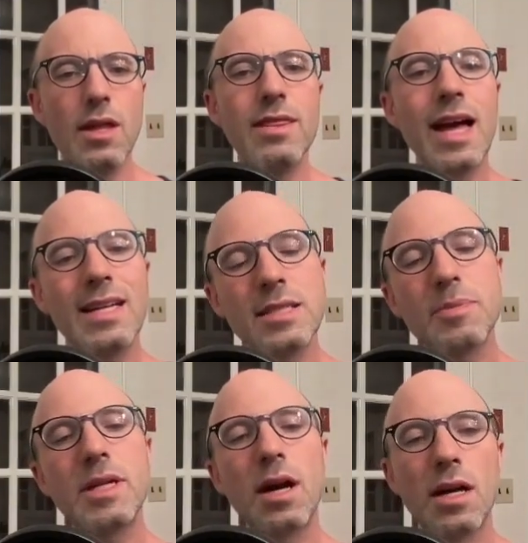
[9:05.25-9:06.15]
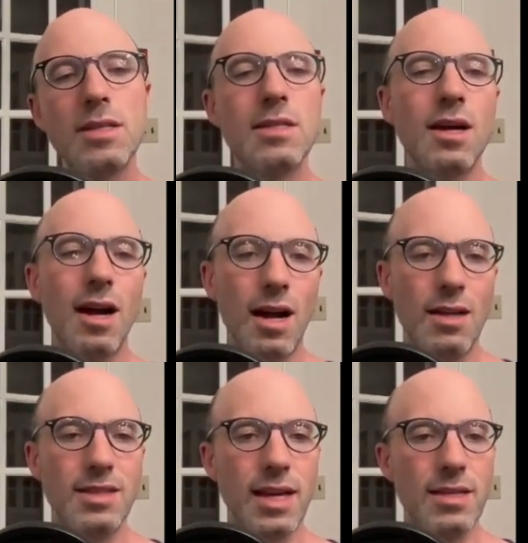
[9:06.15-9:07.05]
that's because, aha,
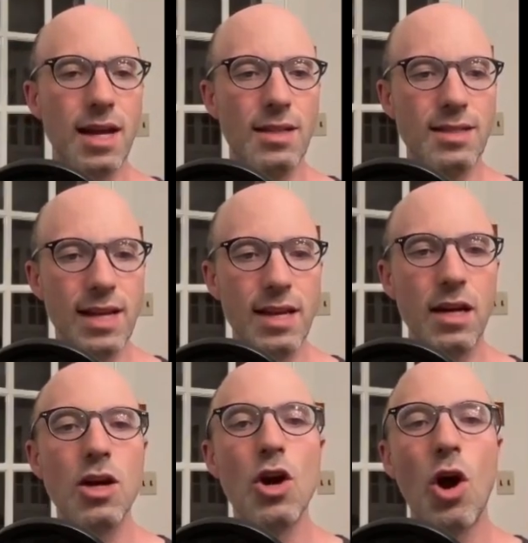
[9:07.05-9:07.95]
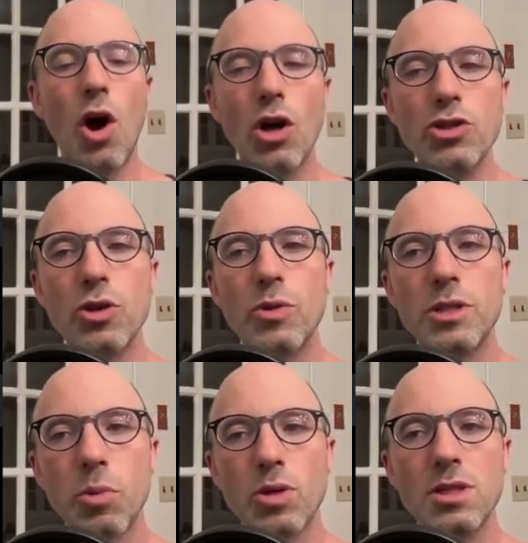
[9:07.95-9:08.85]
data.data .data also
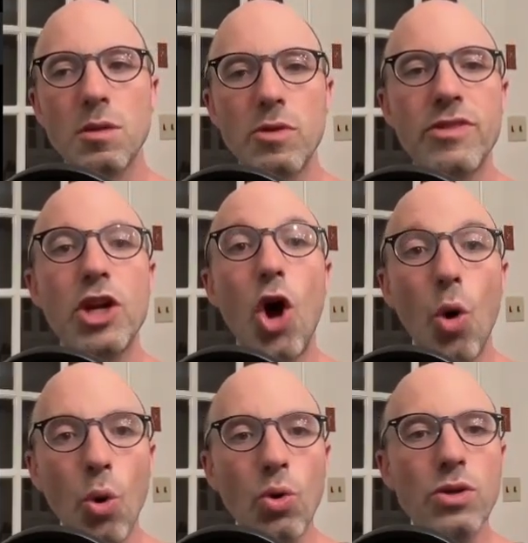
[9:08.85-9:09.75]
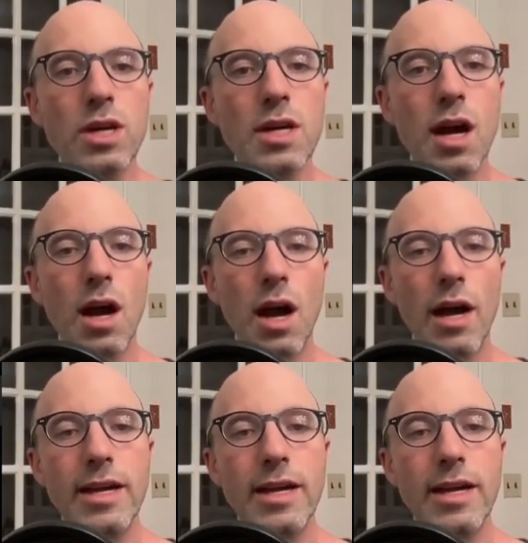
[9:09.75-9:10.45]
exports some of the old uh,